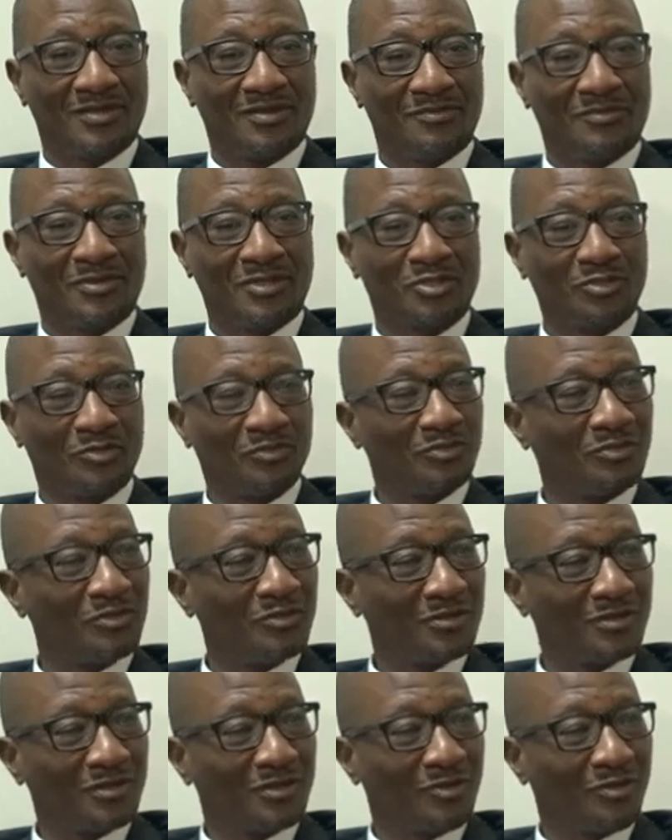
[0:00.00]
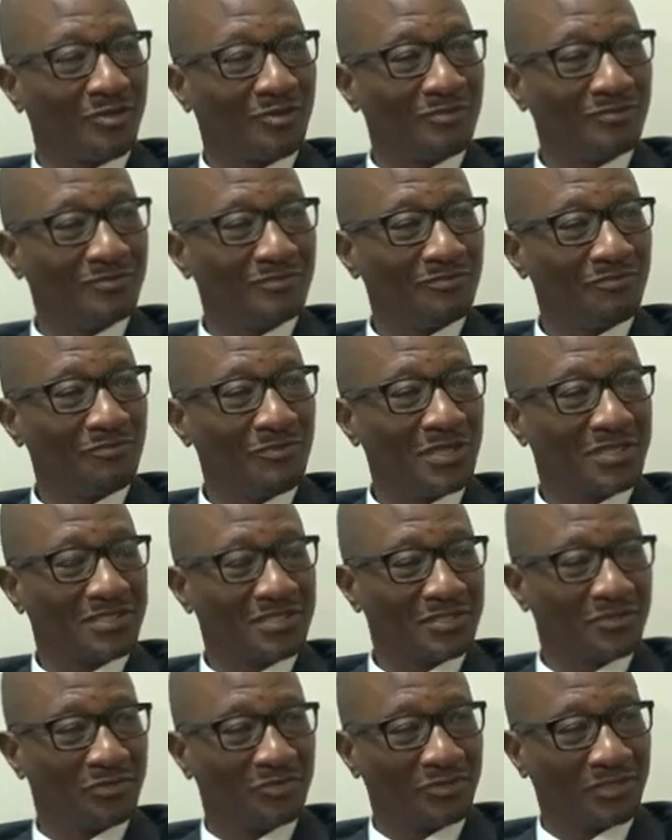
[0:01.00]
Bit of a
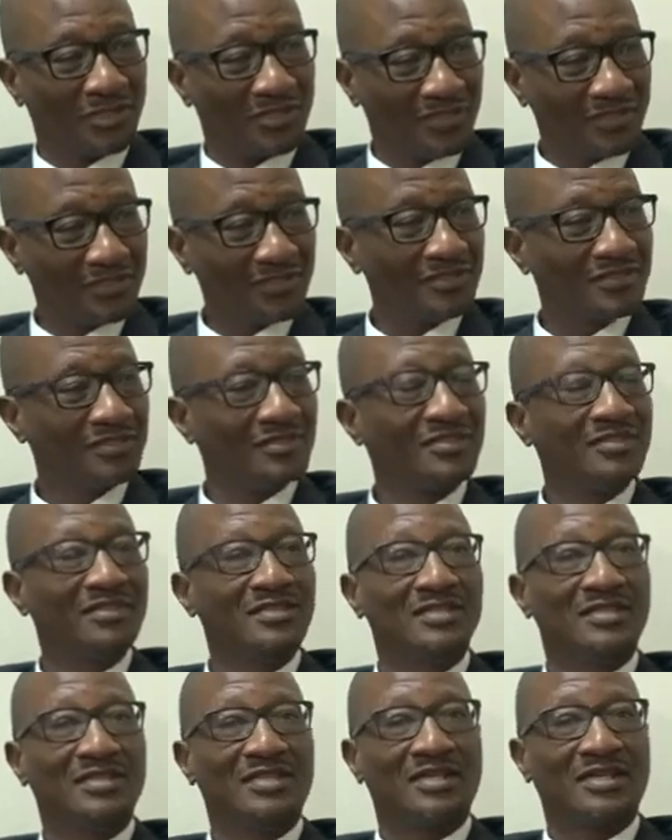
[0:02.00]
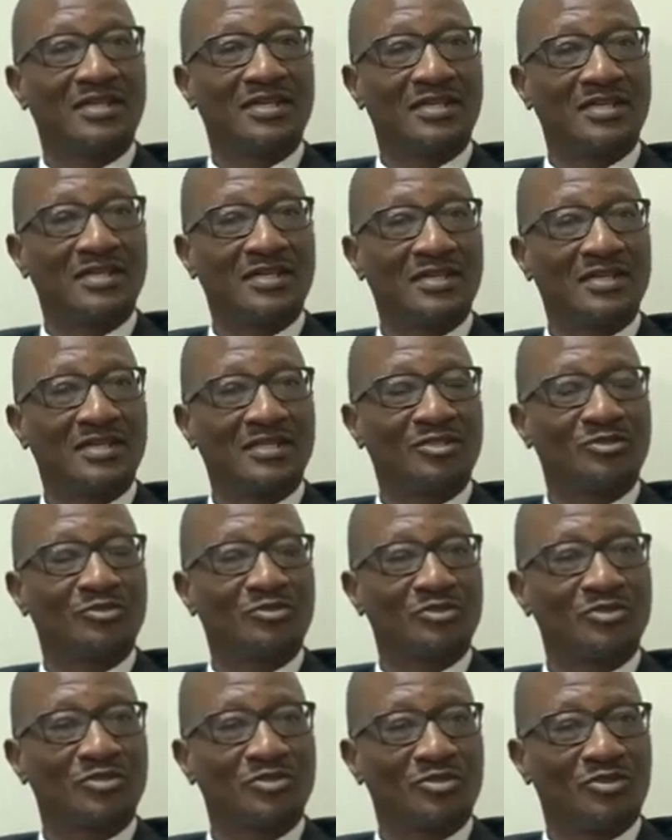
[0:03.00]
mixed feeling. It
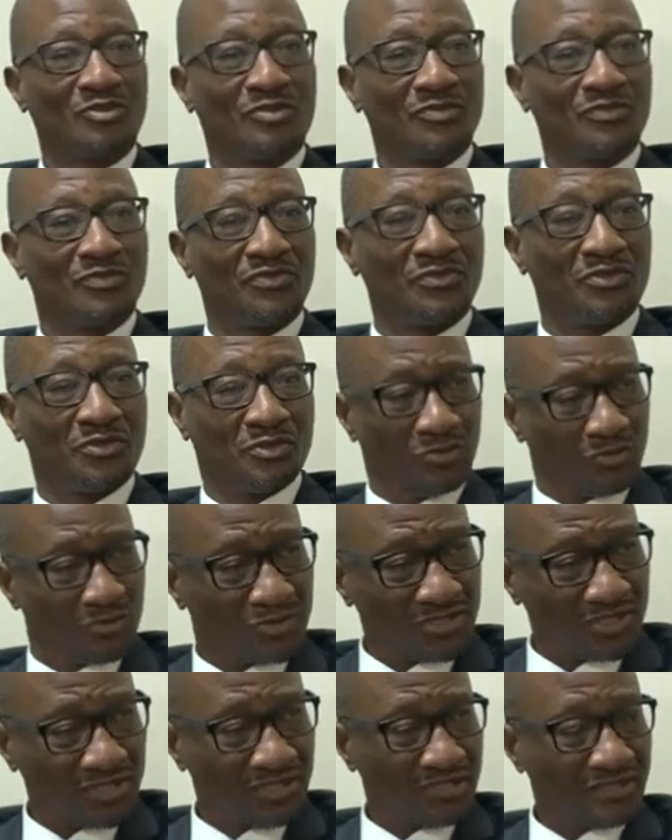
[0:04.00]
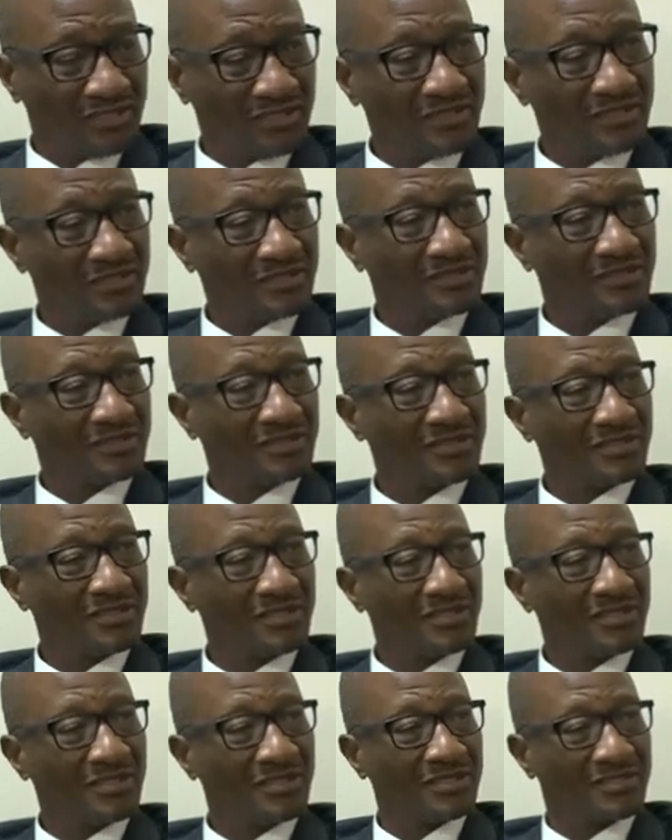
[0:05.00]
was confusing
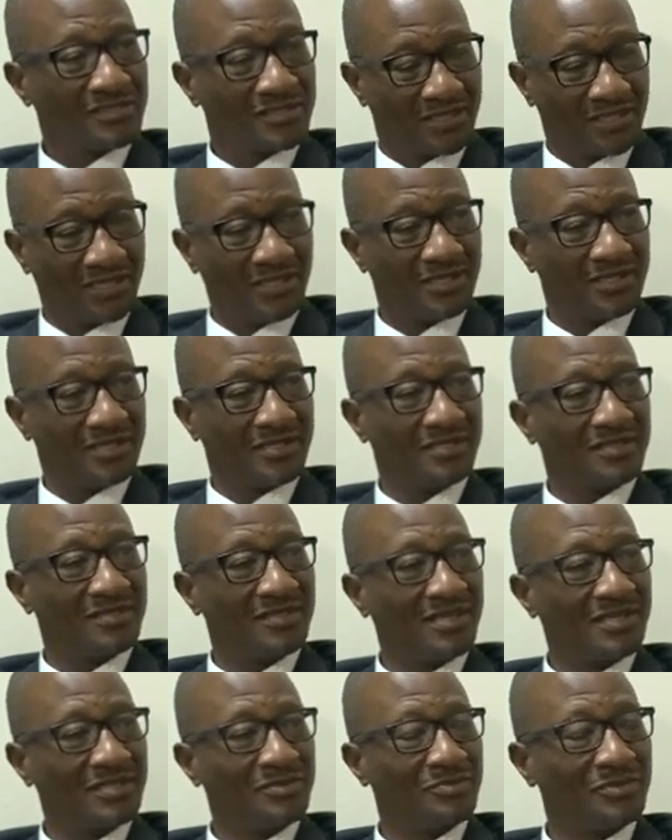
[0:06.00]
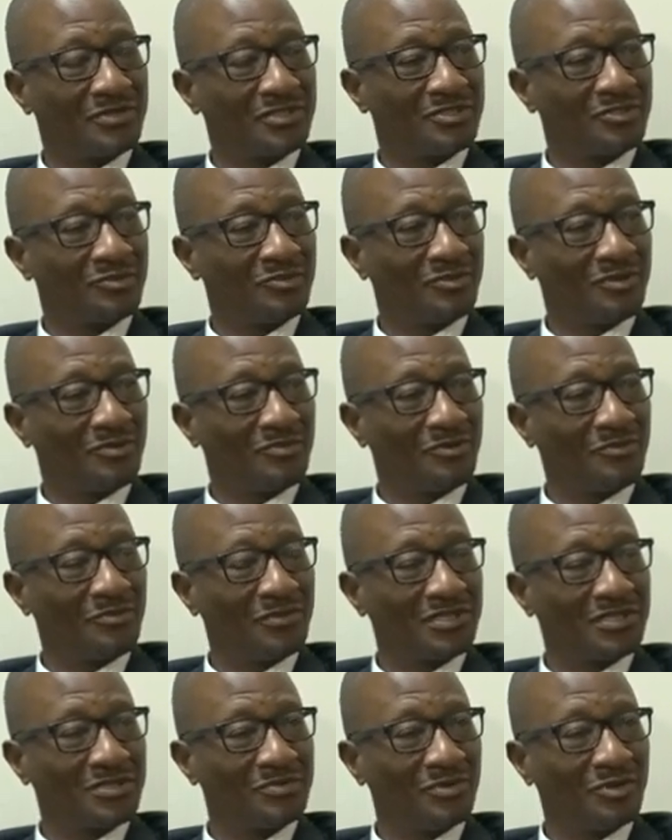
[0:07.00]
and scary at that particular
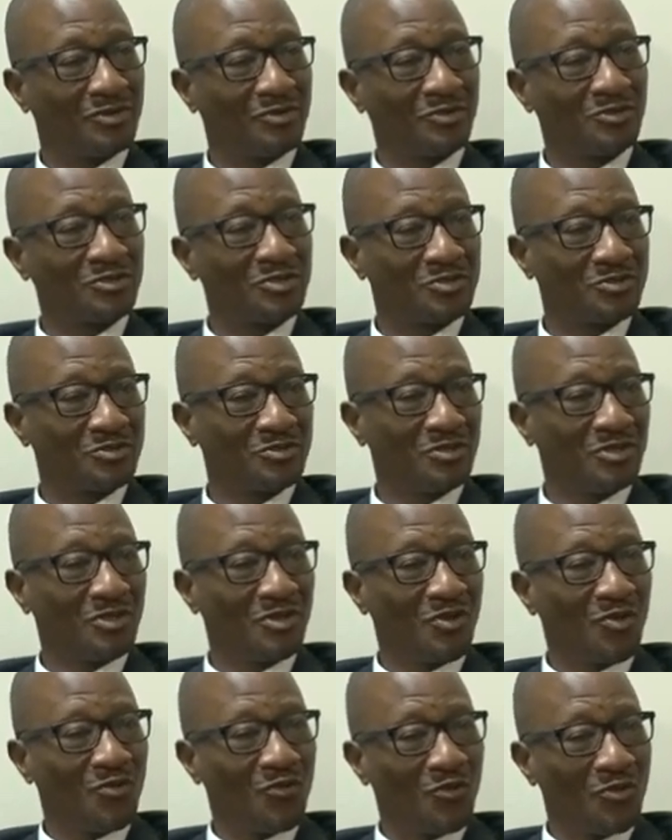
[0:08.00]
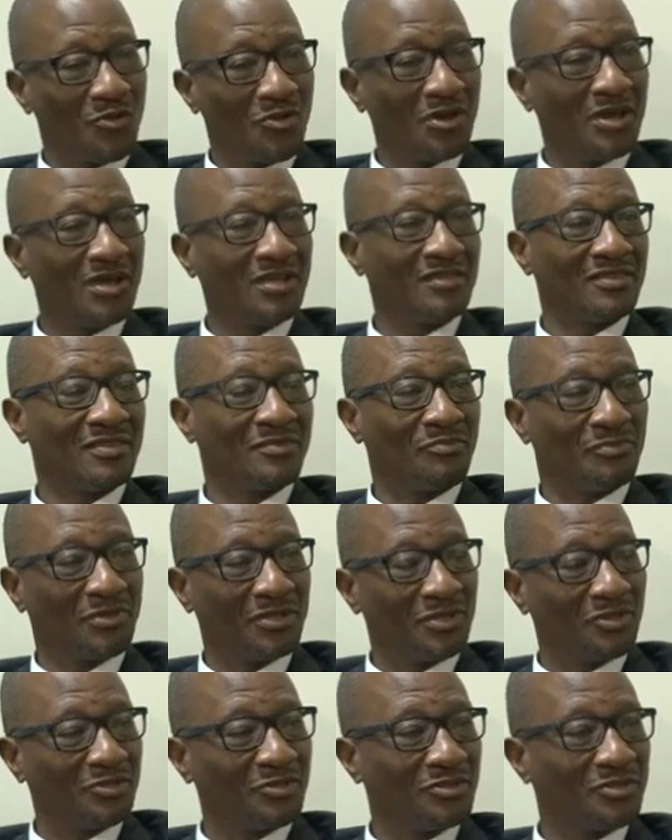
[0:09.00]
moment because we were in the
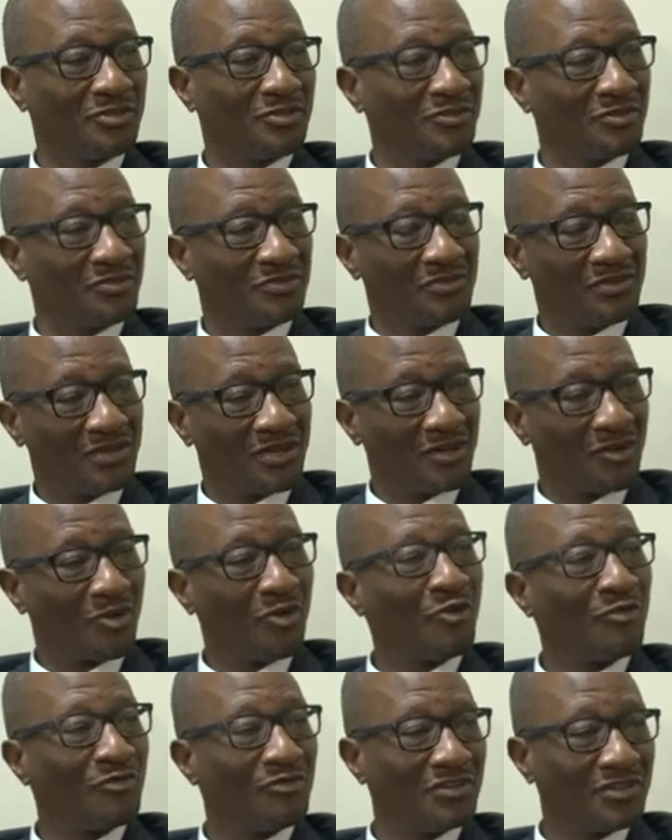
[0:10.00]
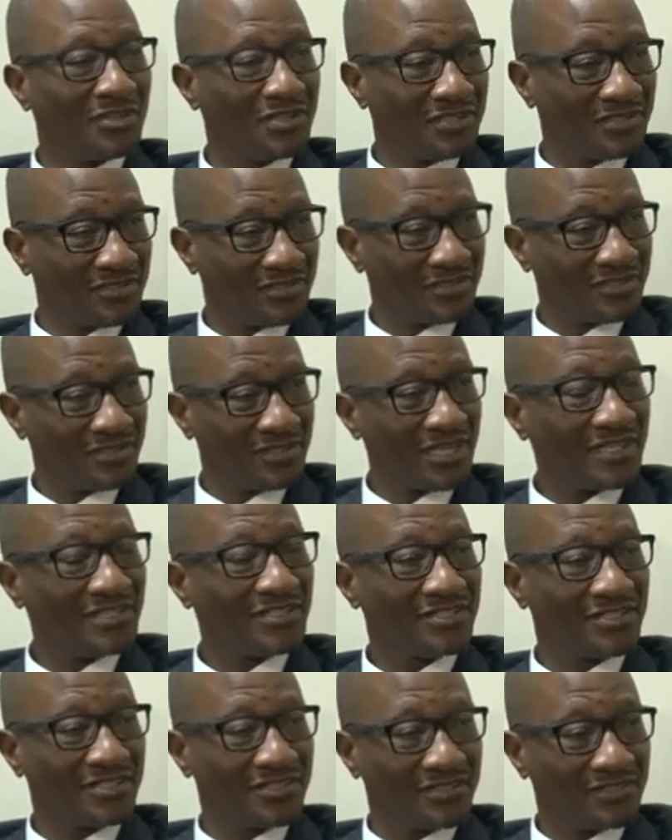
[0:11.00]
period of
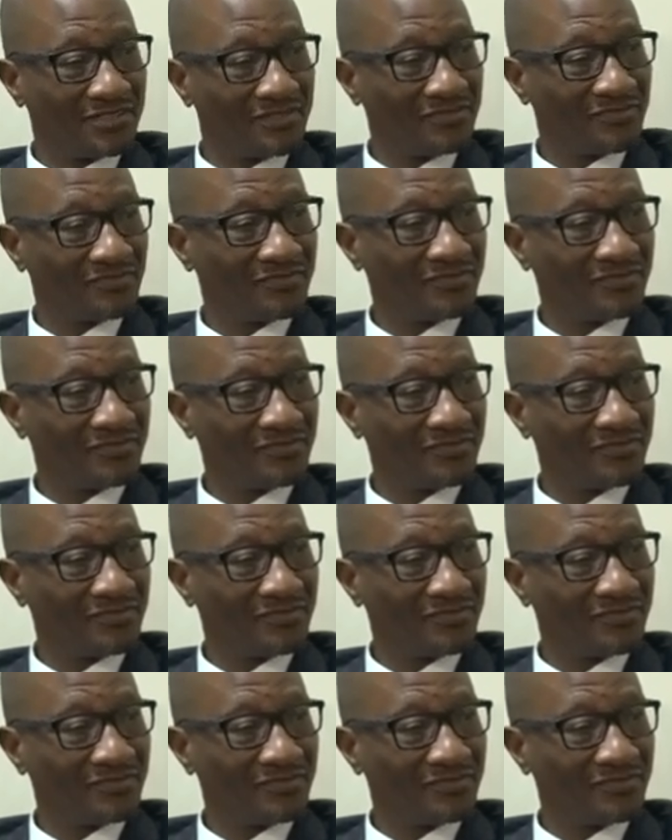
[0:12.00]
COVID-19.